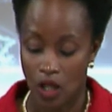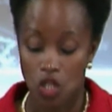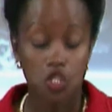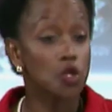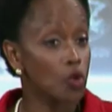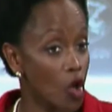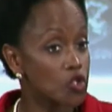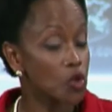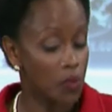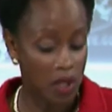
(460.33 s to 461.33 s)
She will
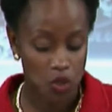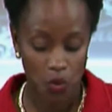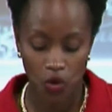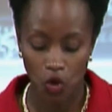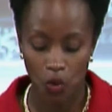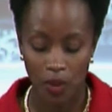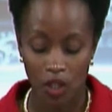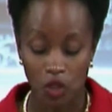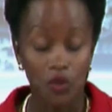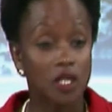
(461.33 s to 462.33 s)
also meet with
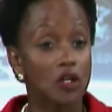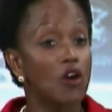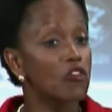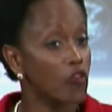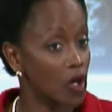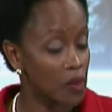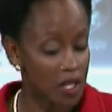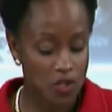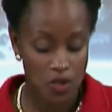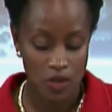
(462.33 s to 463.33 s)
European Union foreign
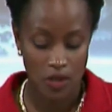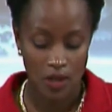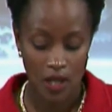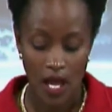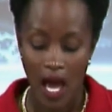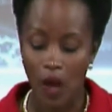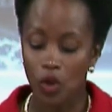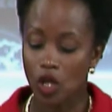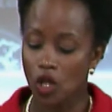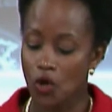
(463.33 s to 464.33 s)
ministers and will
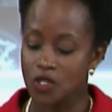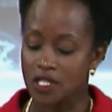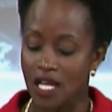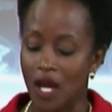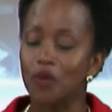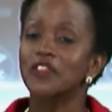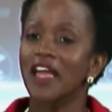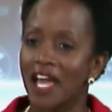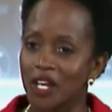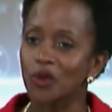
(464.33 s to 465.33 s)
close the day with the
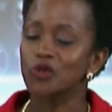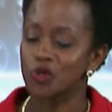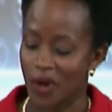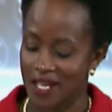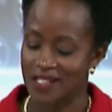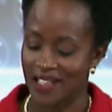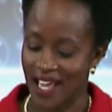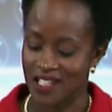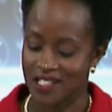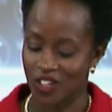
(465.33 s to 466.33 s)
annual
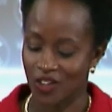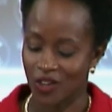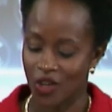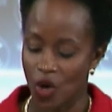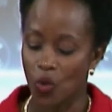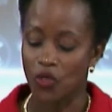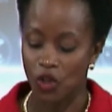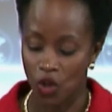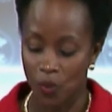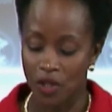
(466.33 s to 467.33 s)
transatlantic dinner with the
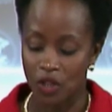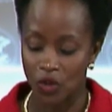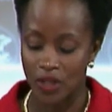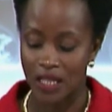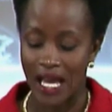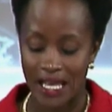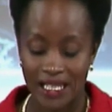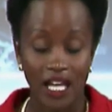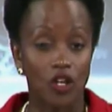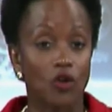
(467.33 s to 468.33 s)
European Union and
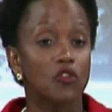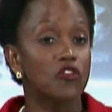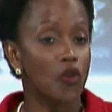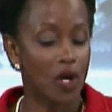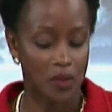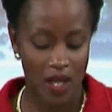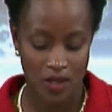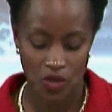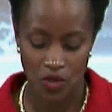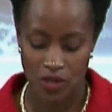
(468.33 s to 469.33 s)
NATO foreign
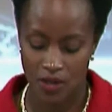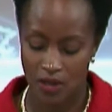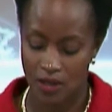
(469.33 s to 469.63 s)
ministers.